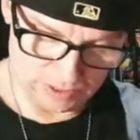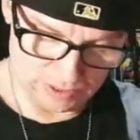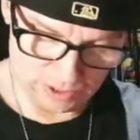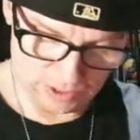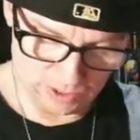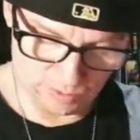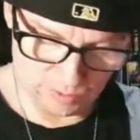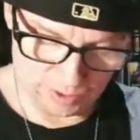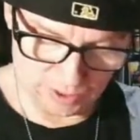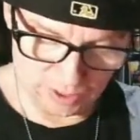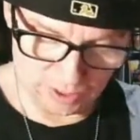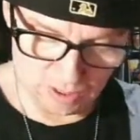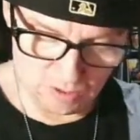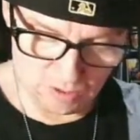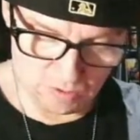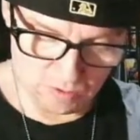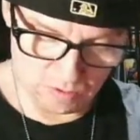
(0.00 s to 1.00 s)
Here we
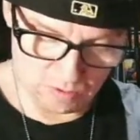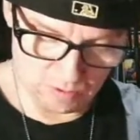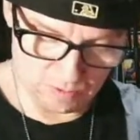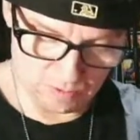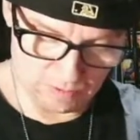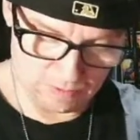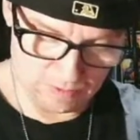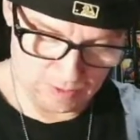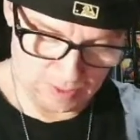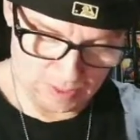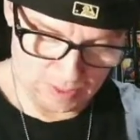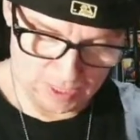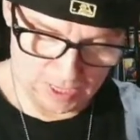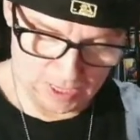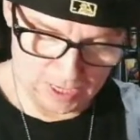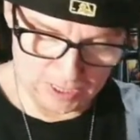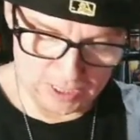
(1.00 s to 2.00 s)
go.
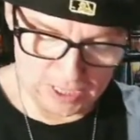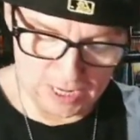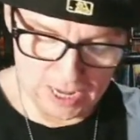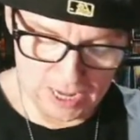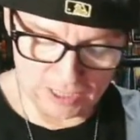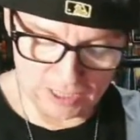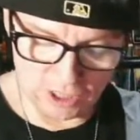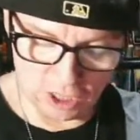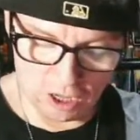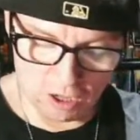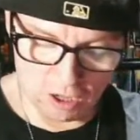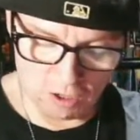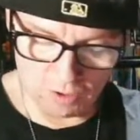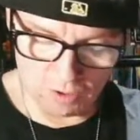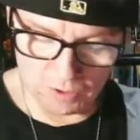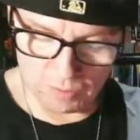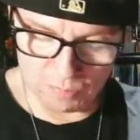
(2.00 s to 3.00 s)
And he has
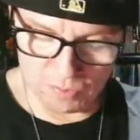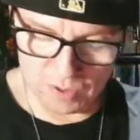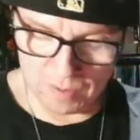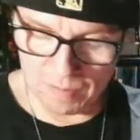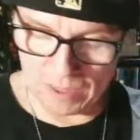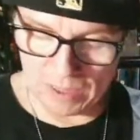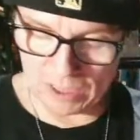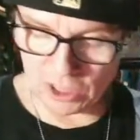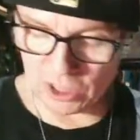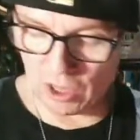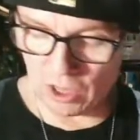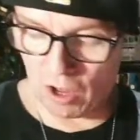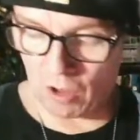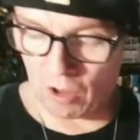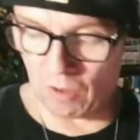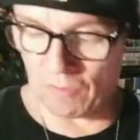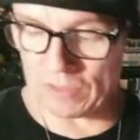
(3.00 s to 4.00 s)
pretty much
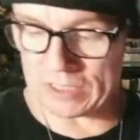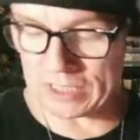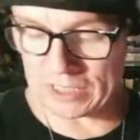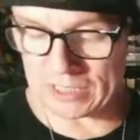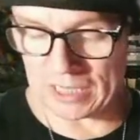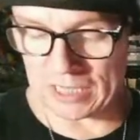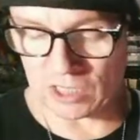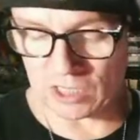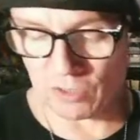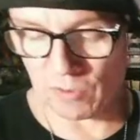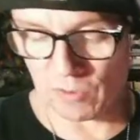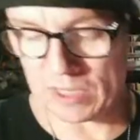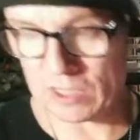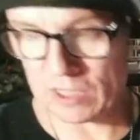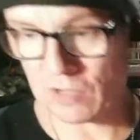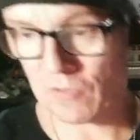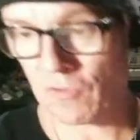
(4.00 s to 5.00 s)
all of his
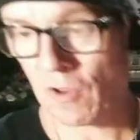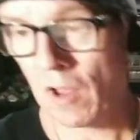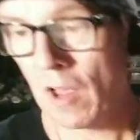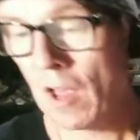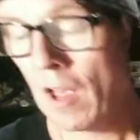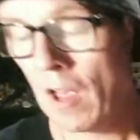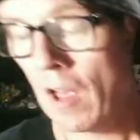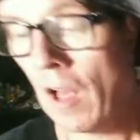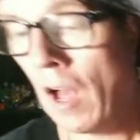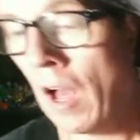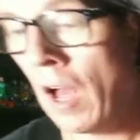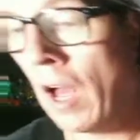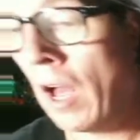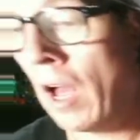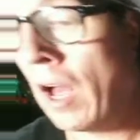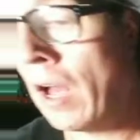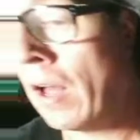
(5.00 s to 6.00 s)
accessories.
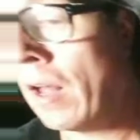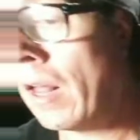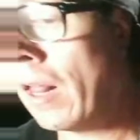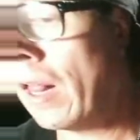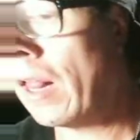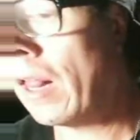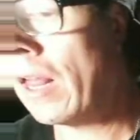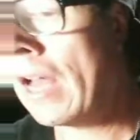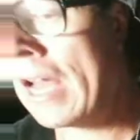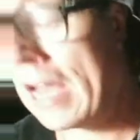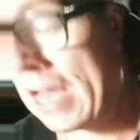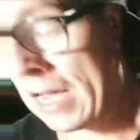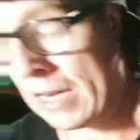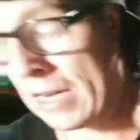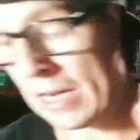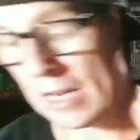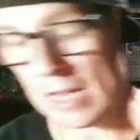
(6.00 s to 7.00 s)

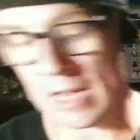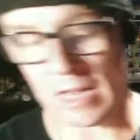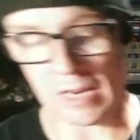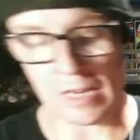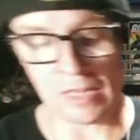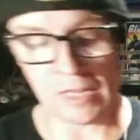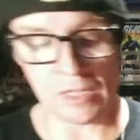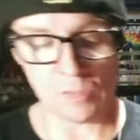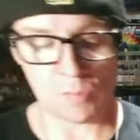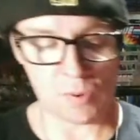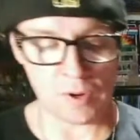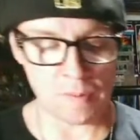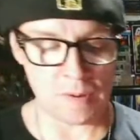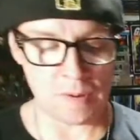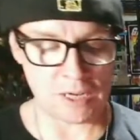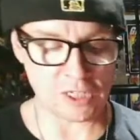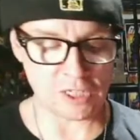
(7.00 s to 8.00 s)
And it is pretty
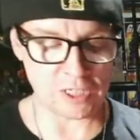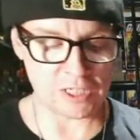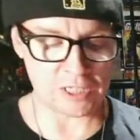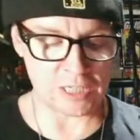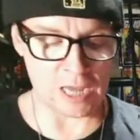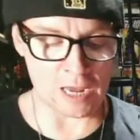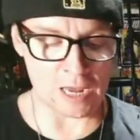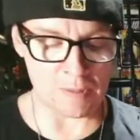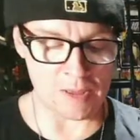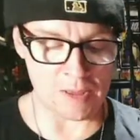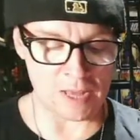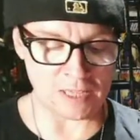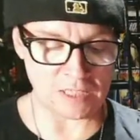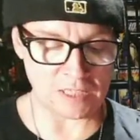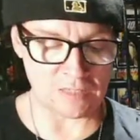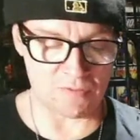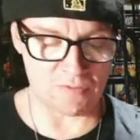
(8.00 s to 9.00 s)
much the same
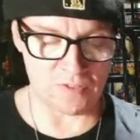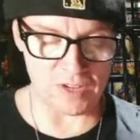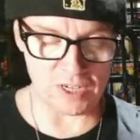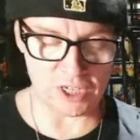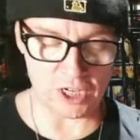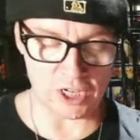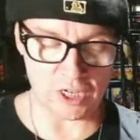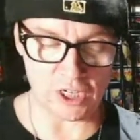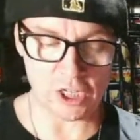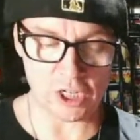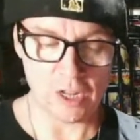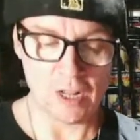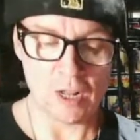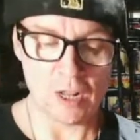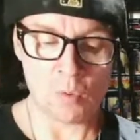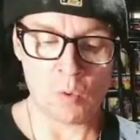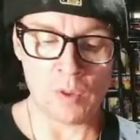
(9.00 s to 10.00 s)
as the vintage,
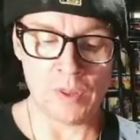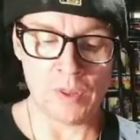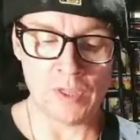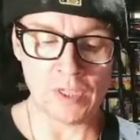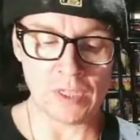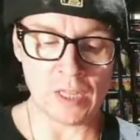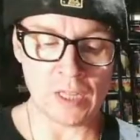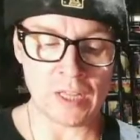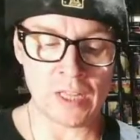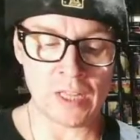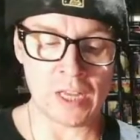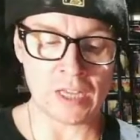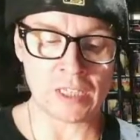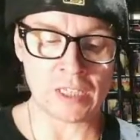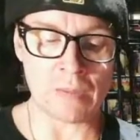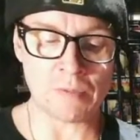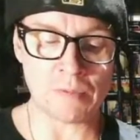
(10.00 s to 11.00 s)
with the
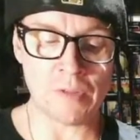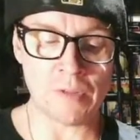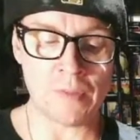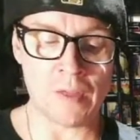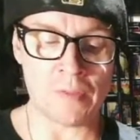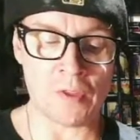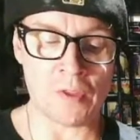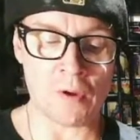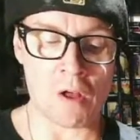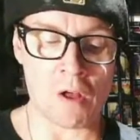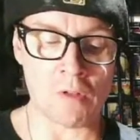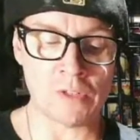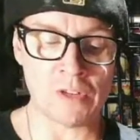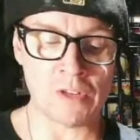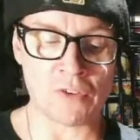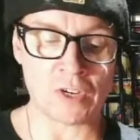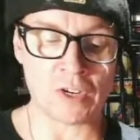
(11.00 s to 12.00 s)
exception that they're all
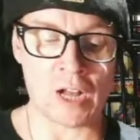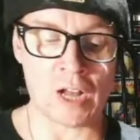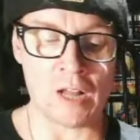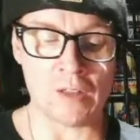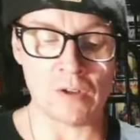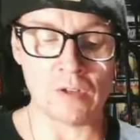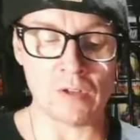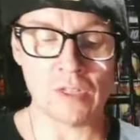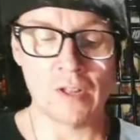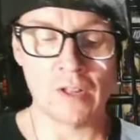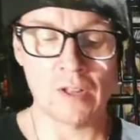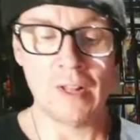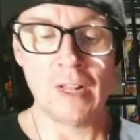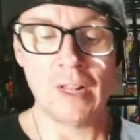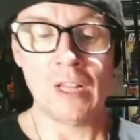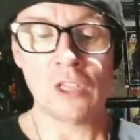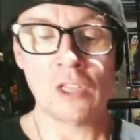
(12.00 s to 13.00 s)
different colors.
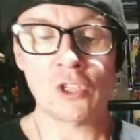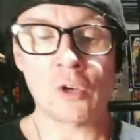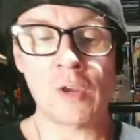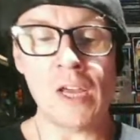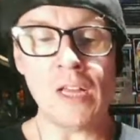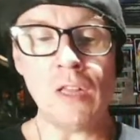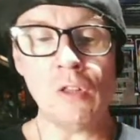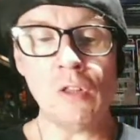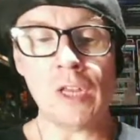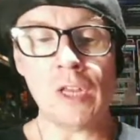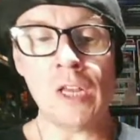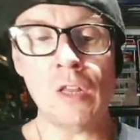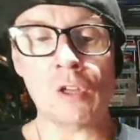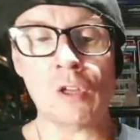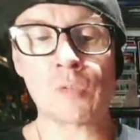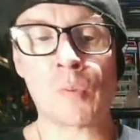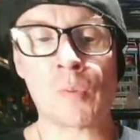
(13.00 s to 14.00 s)
So he
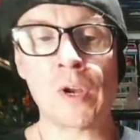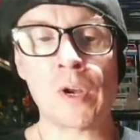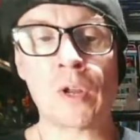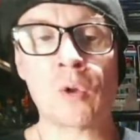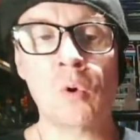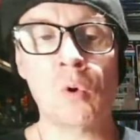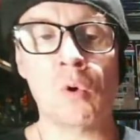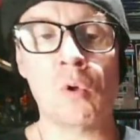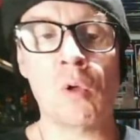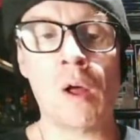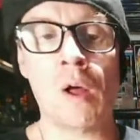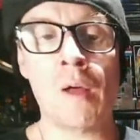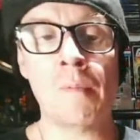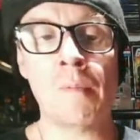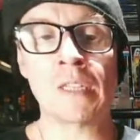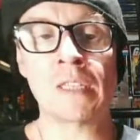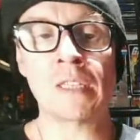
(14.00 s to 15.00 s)
looks pretty cool, I
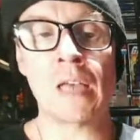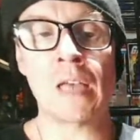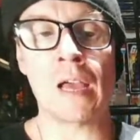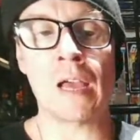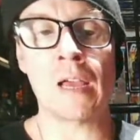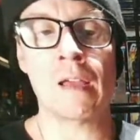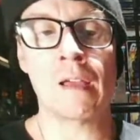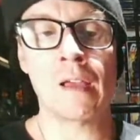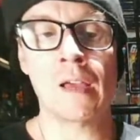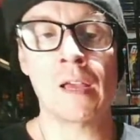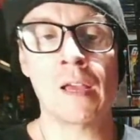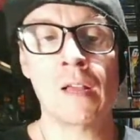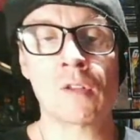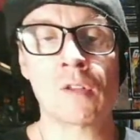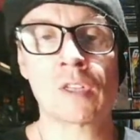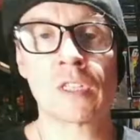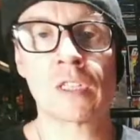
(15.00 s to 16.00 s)
must say.
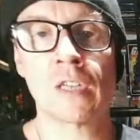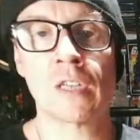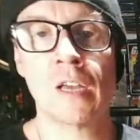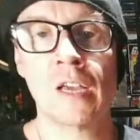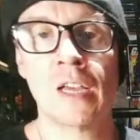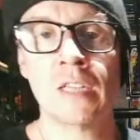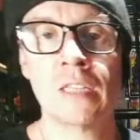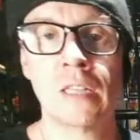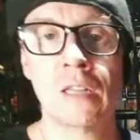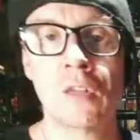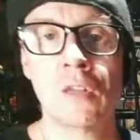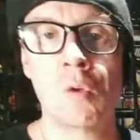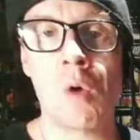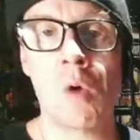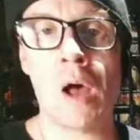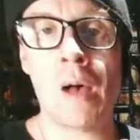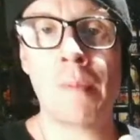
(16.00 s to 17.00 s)
He's a
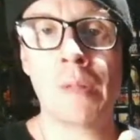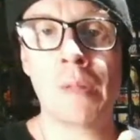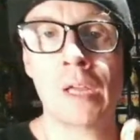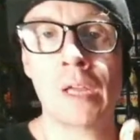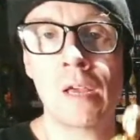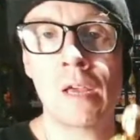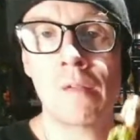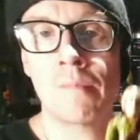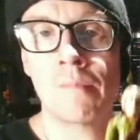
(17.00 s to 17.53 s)
little wobbly.